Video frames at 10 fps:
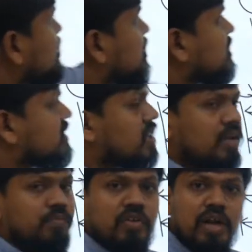that
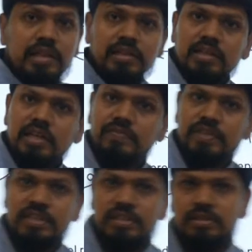same for all the three
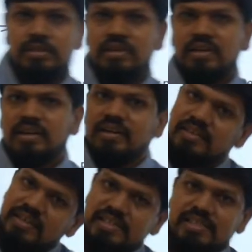phases?
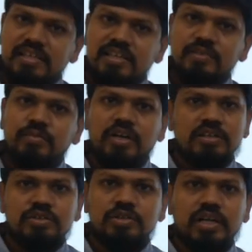That is same.
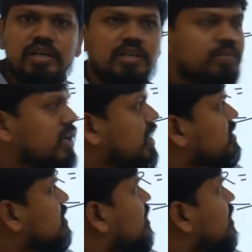Understood, right? Because